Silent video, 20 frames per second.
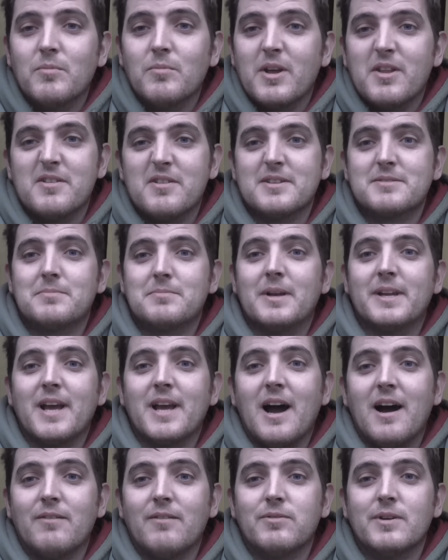whether it's bloody
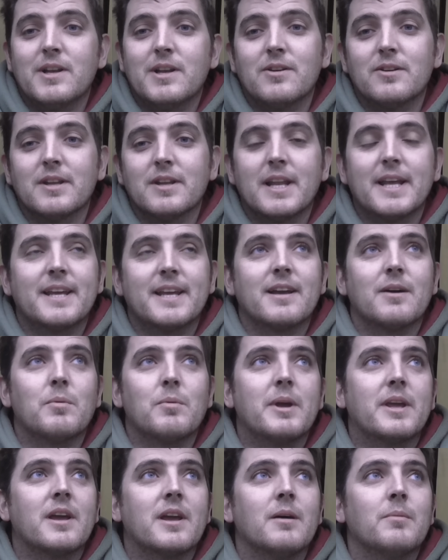halfway along a lake, I
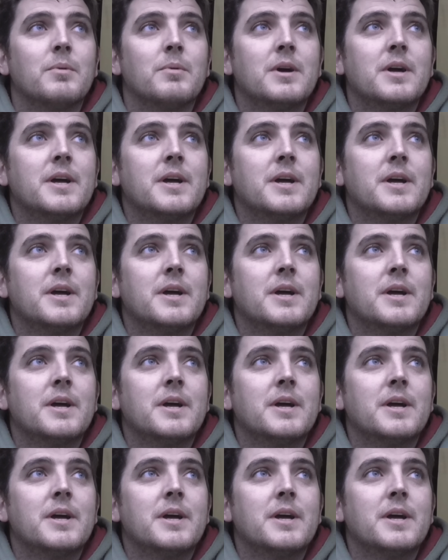wake up.